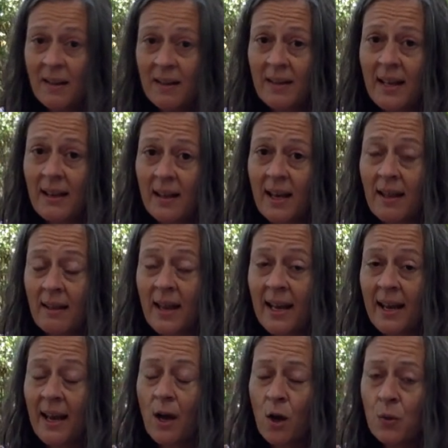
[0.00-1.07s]
Like
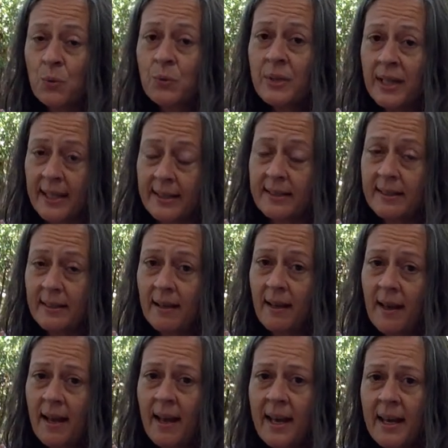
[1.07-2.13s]
I owned it.
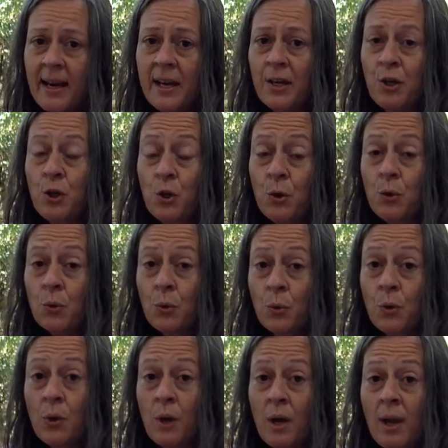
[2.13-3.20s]
And I knew
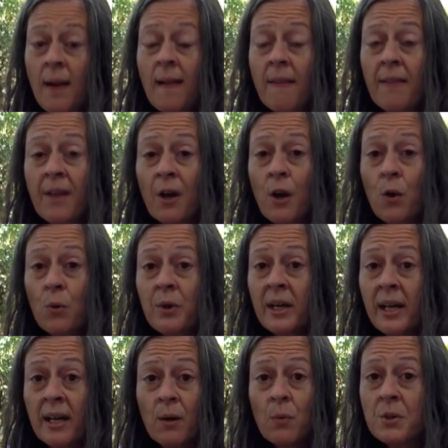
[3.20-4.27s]
that owning
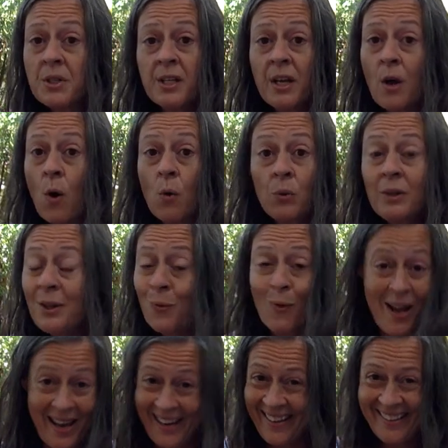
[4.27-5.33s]
it was the only
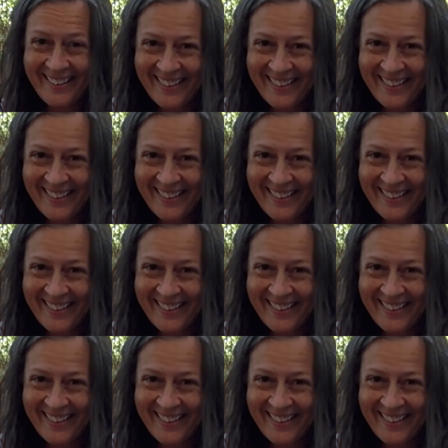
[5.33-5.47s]
way,